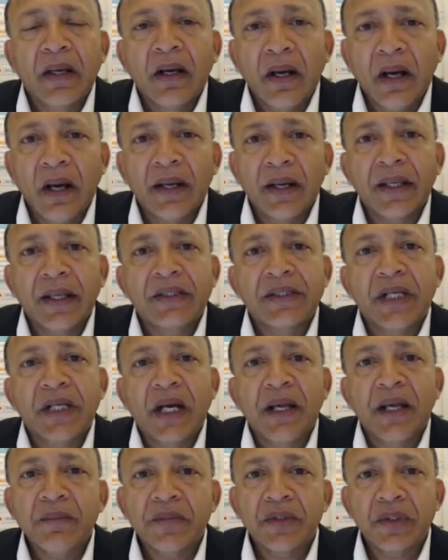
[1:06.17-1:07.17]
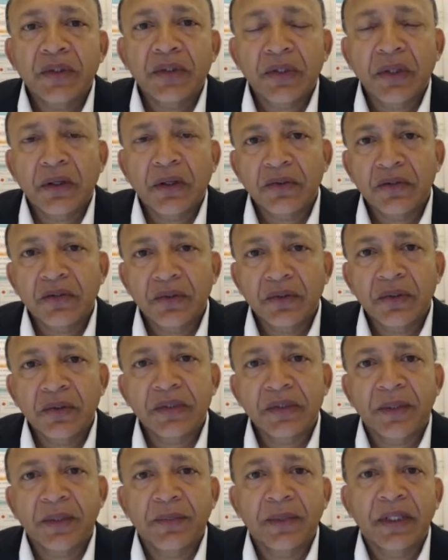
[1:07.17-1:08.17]
I had time to talk to
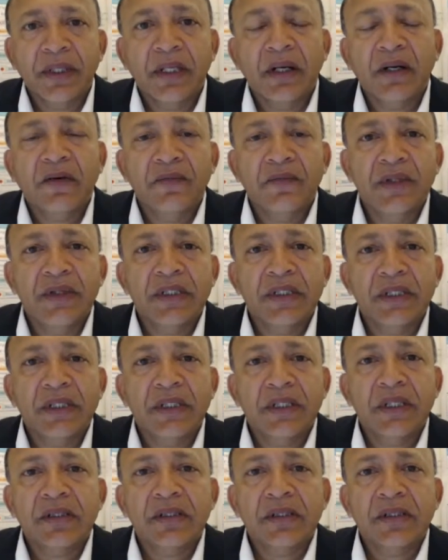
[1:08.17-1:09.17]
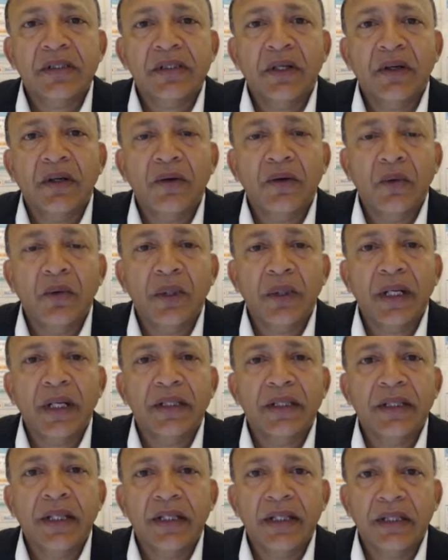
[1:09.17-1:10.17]
some of the young physicists who were
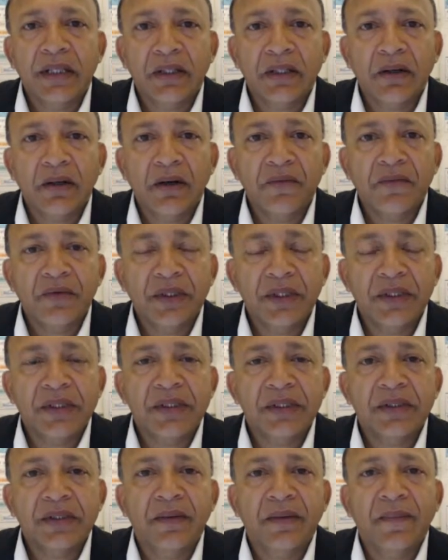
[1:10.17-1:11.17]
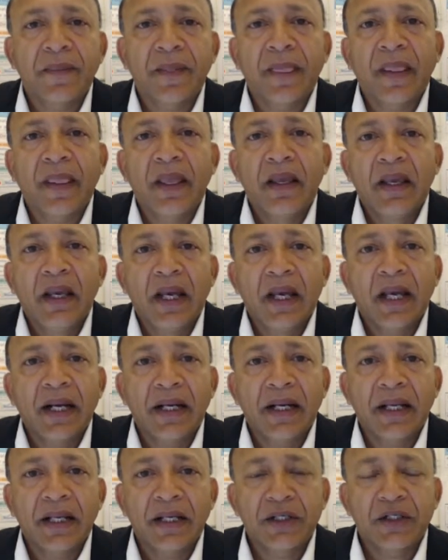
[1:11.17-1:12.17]
attending the conference, and
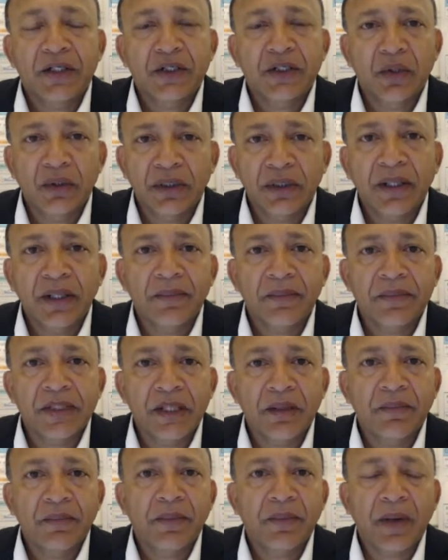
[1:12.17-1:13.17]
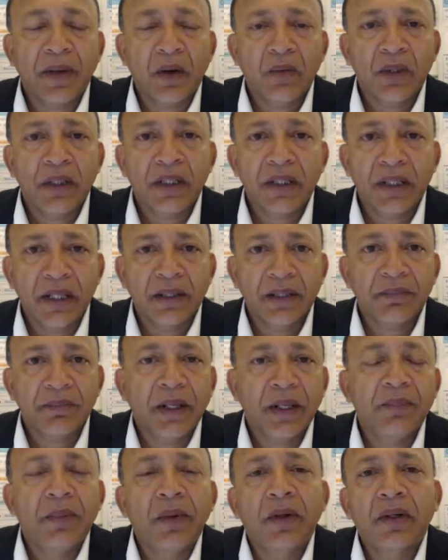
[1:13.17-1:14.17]
I showed them some of my work in my
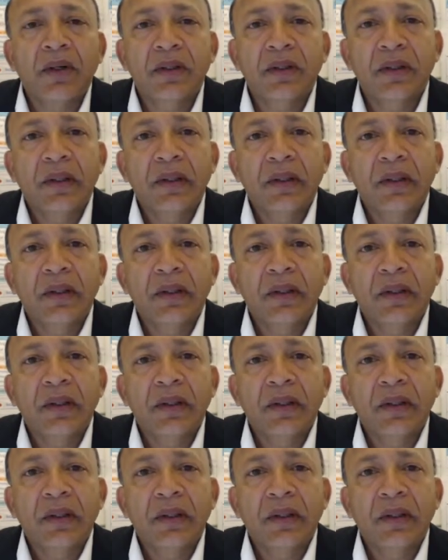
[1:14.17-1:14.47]
book